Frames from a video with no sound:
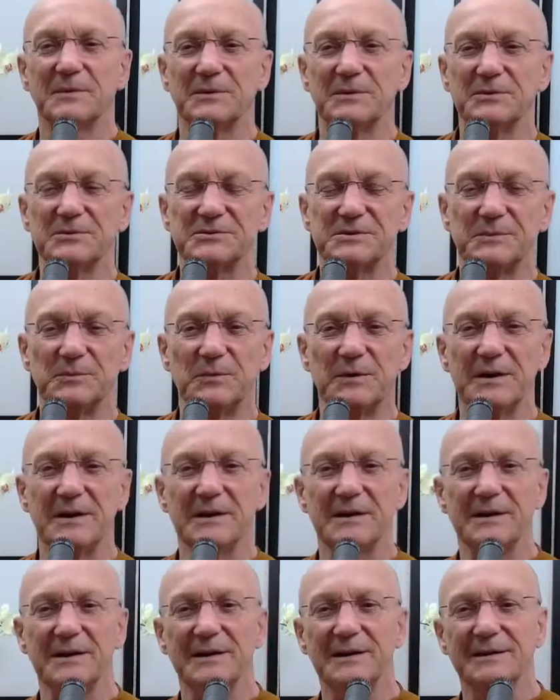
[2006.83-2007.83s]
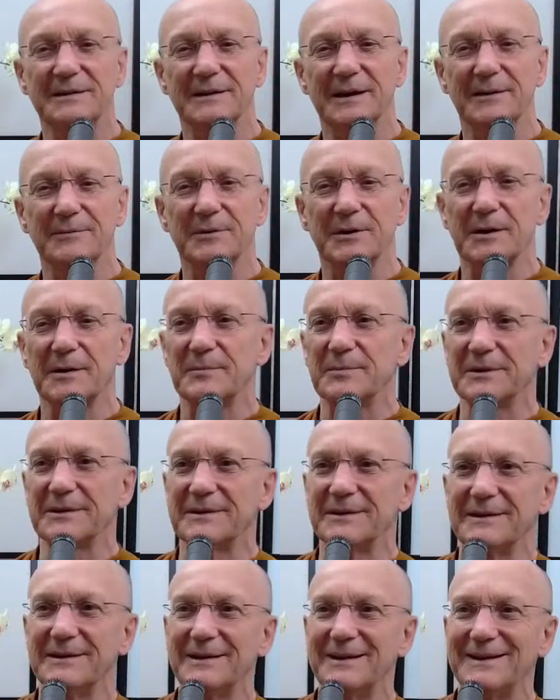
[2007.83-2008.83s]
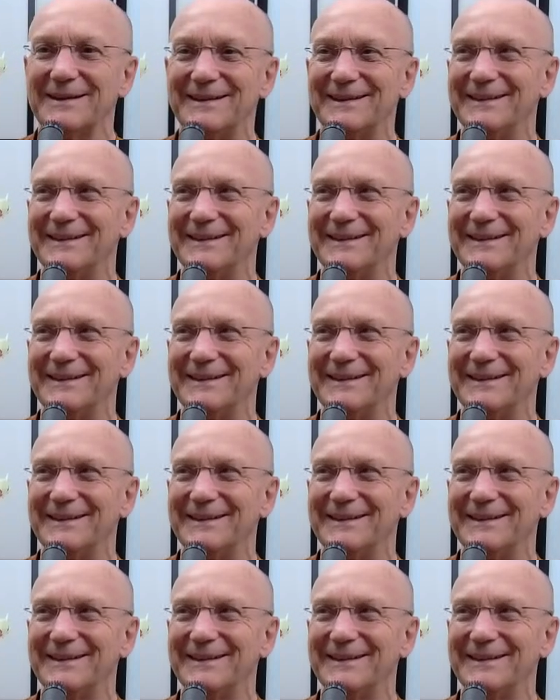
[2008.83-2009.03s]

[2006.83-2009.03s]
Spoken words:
do some reading, have a cup of tea,